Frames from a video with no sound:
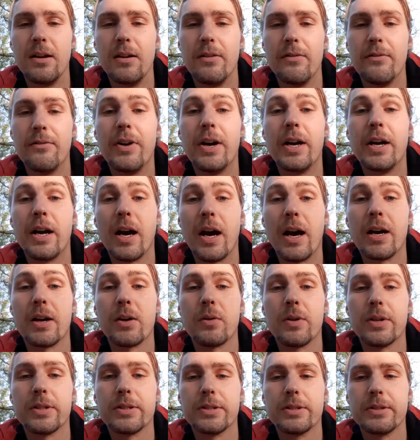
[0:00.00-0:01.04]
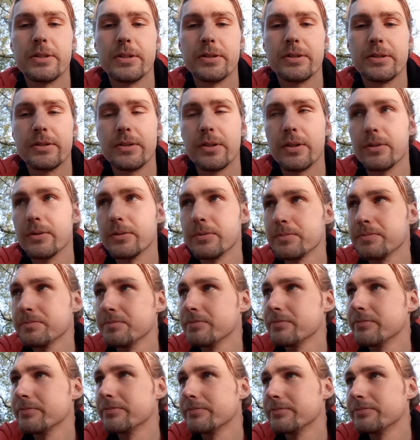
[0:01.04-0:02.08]
very high quantity. So
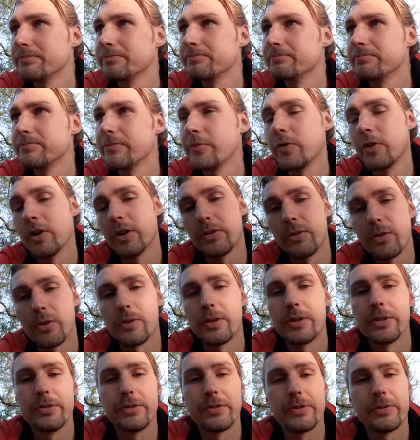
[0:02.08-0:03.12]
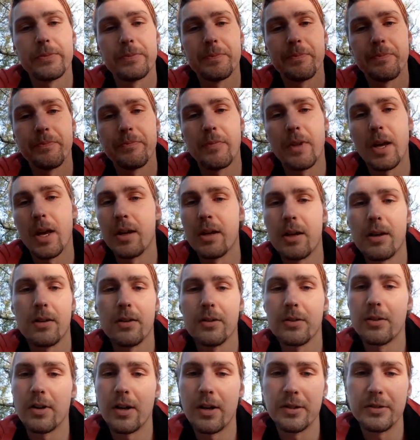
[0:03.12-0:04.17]
for a tourist, I
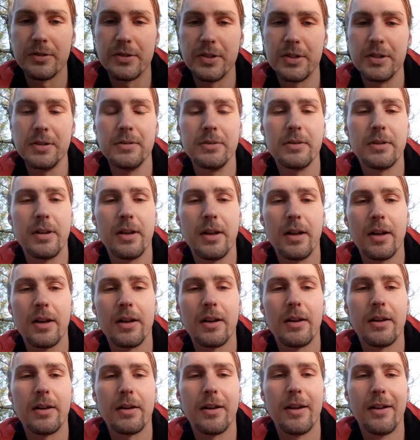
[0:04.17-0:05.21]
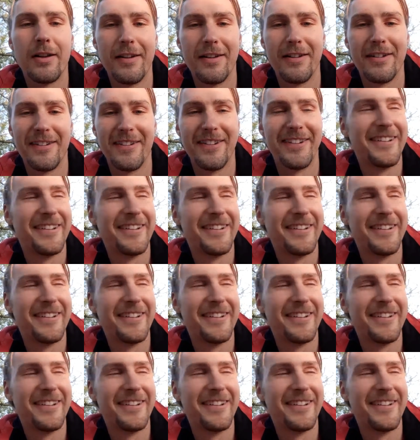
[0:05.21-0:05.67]
cannot guarantee. Uh,